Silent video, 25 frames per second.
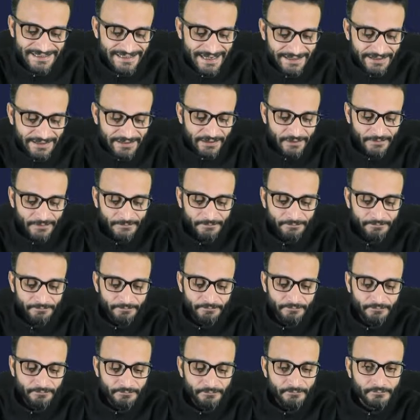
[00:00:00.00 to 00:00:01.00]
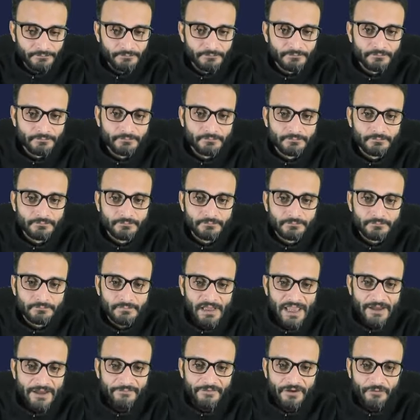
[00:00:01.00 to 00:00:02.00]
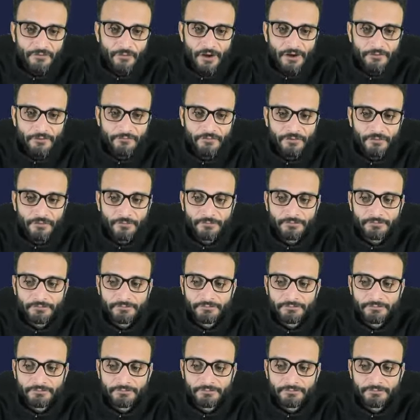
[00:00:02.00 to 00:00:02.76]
Is that clear? Every one of you.